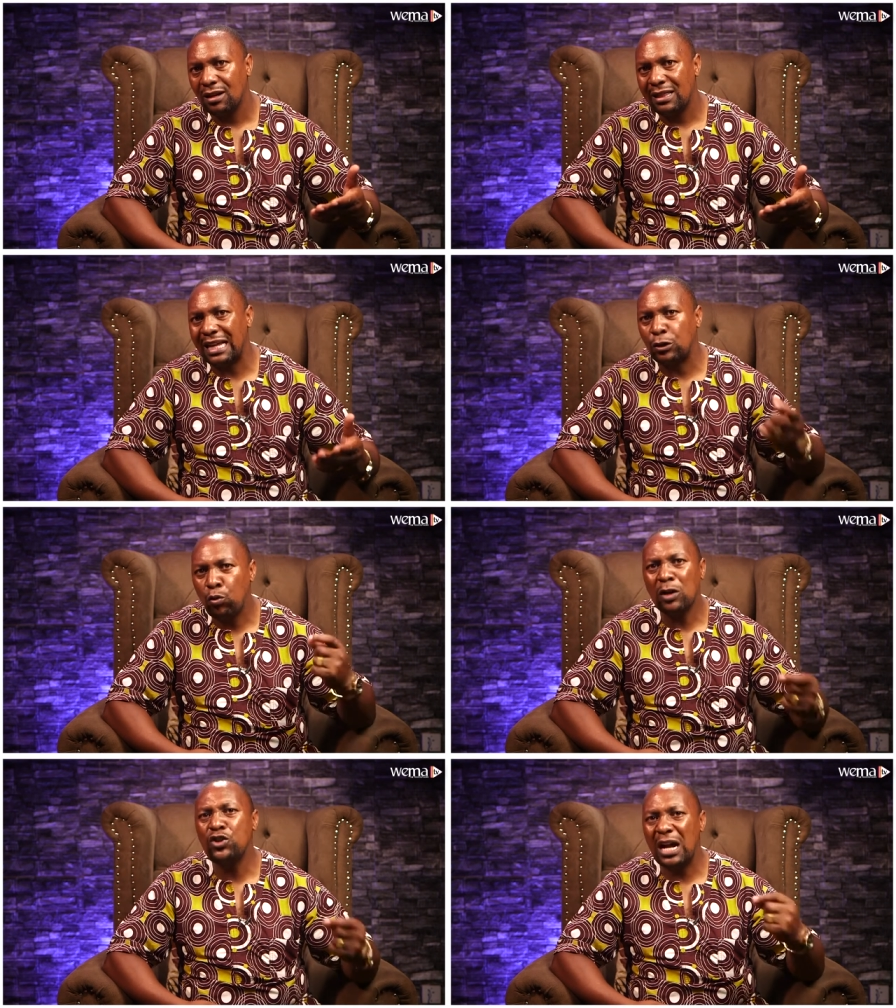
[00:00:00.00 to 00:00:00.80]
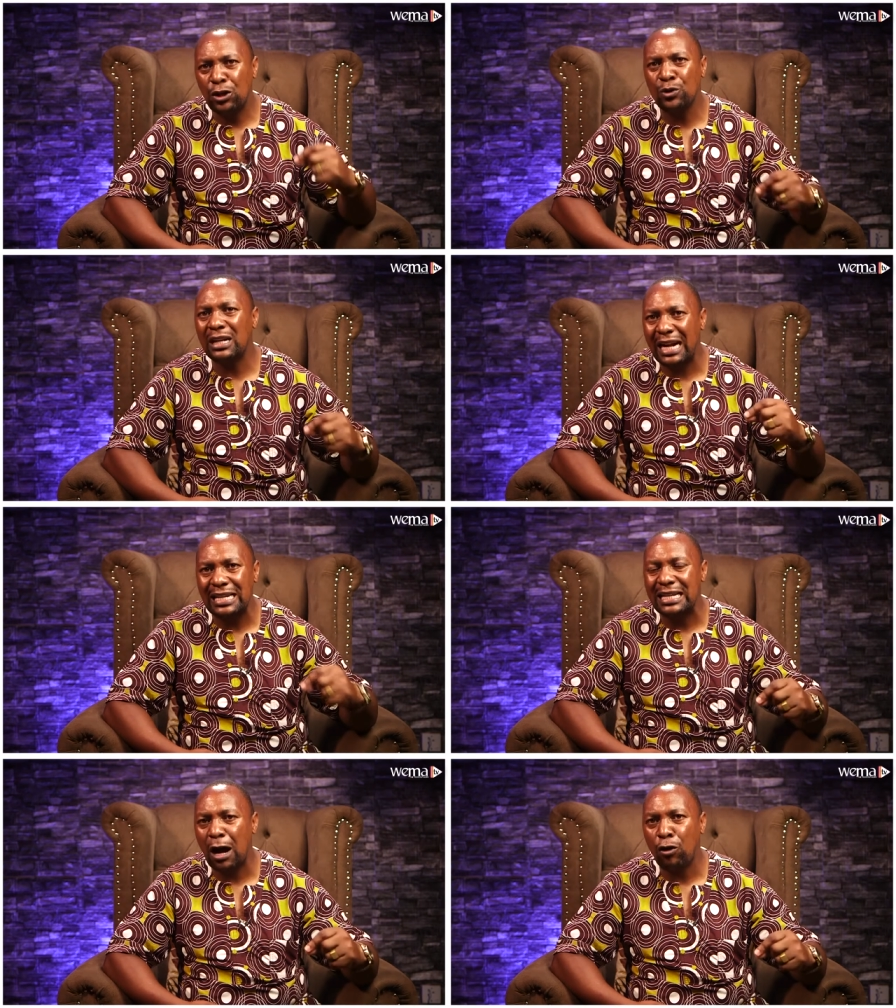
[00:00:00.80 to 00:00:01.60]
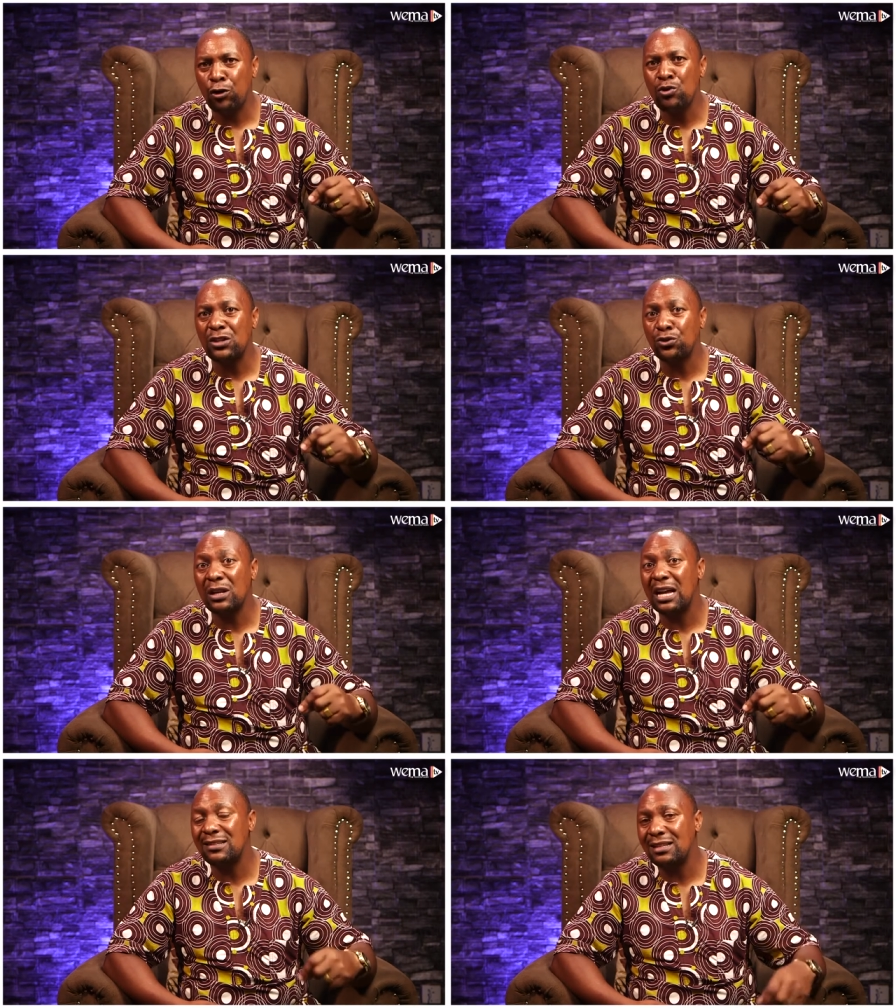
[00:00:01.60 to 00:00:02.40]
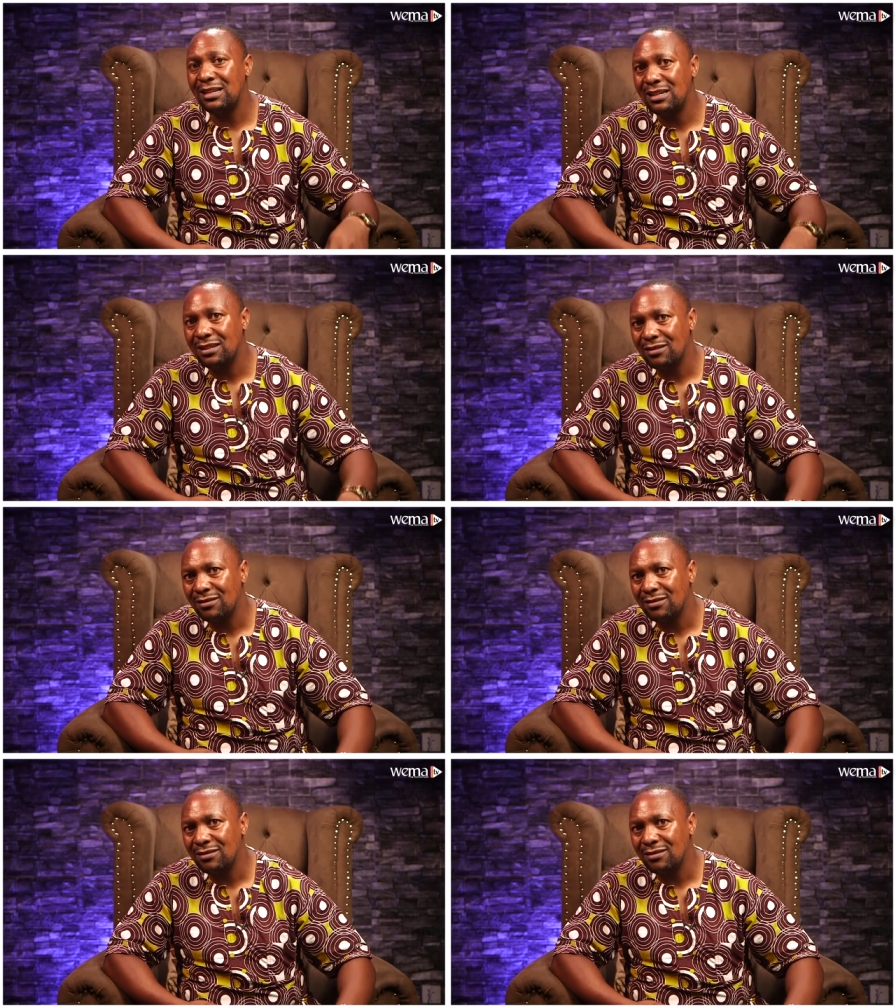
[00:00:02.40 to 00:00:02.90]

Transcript: that what you are doing right now, you are sowing a seed.